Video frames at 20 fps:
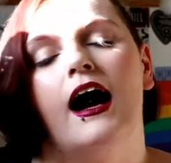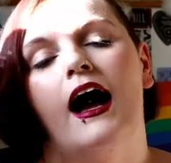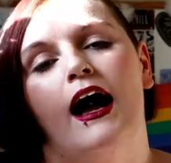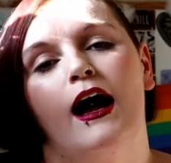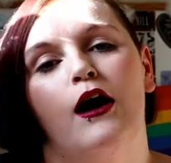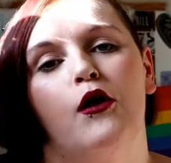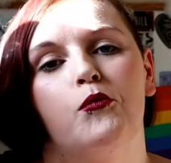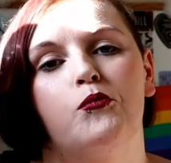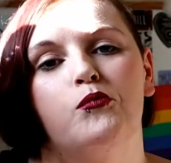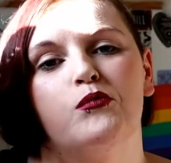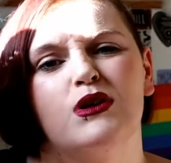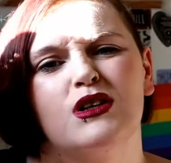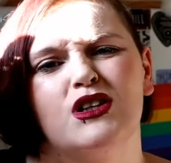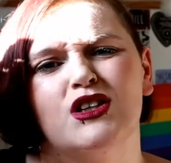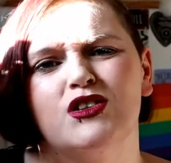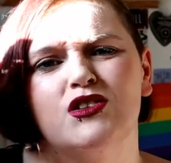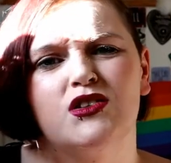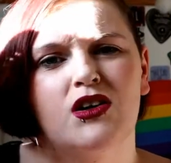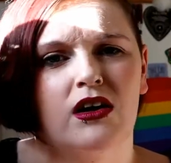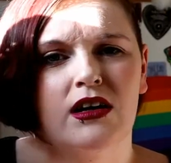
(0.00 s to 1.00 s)
um, but
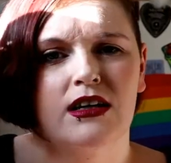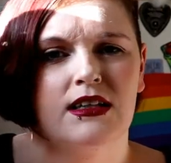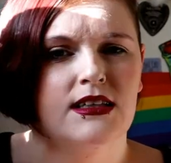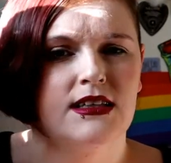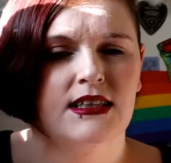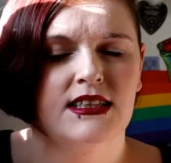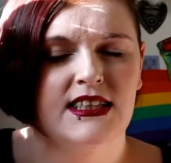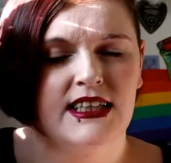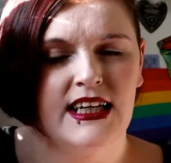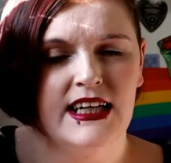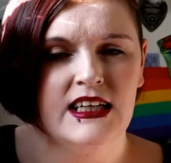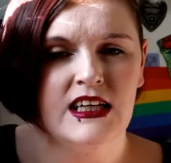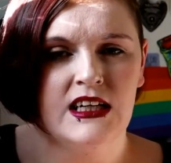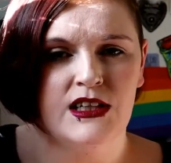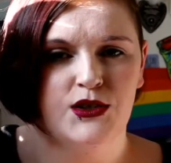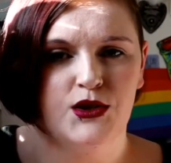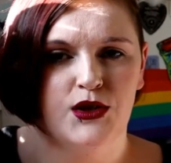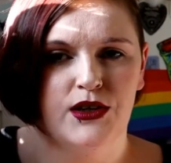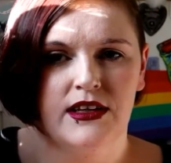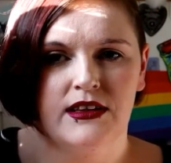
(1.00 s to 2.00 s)
she's talking to this
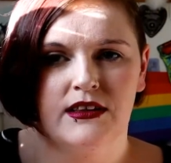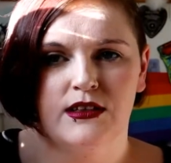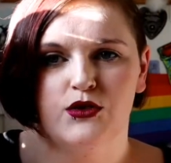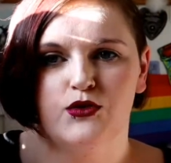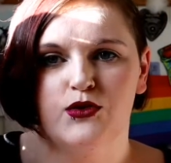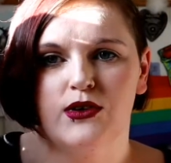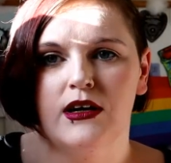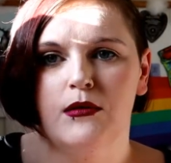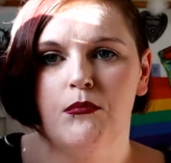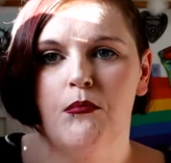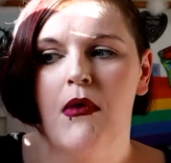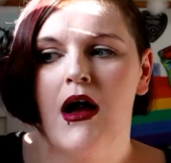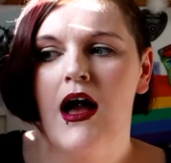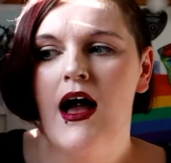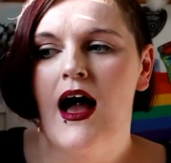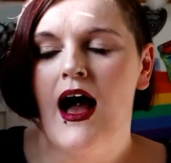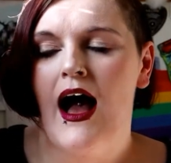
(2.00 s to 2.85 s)
teenager in the dream